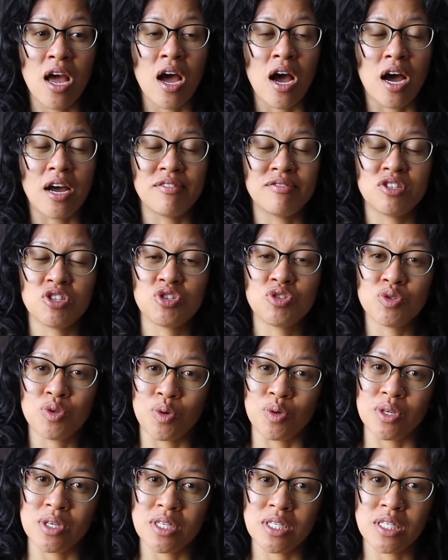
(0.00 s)
I've just
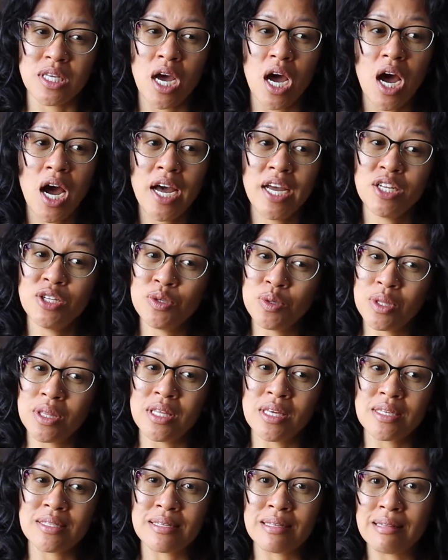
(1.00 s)
noticed I do
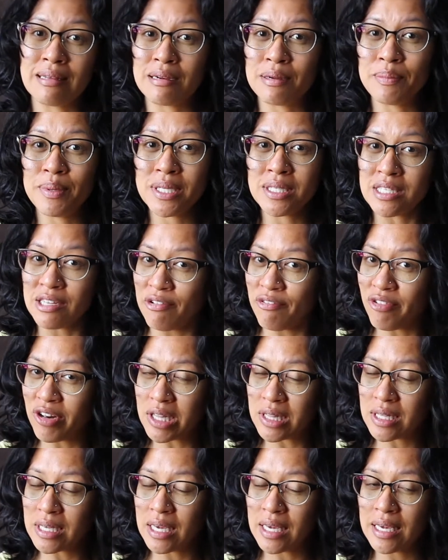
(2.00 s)
things a little bit
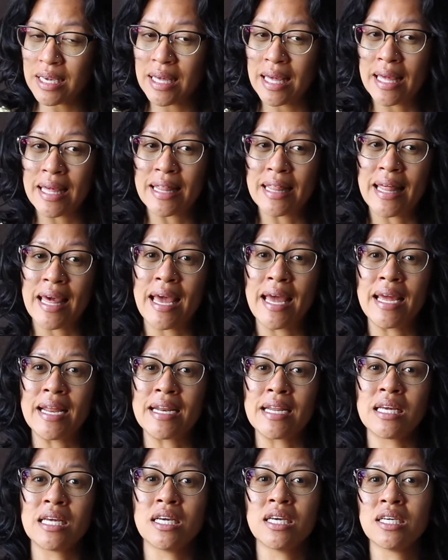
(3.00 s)
differently
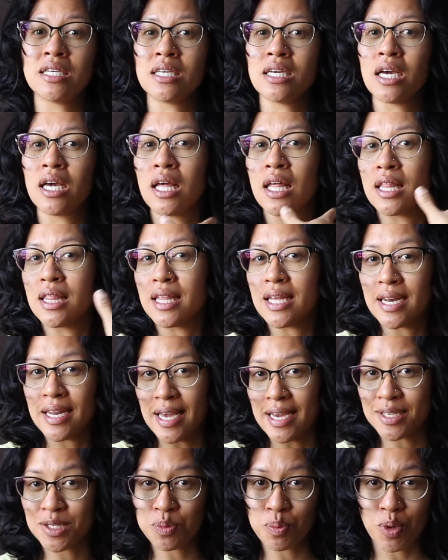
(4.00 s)
than the
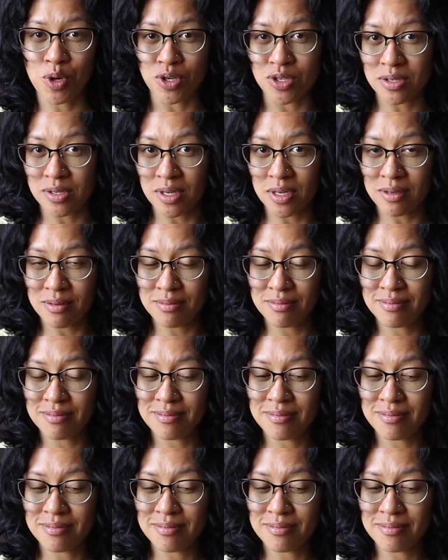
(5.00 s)
next person.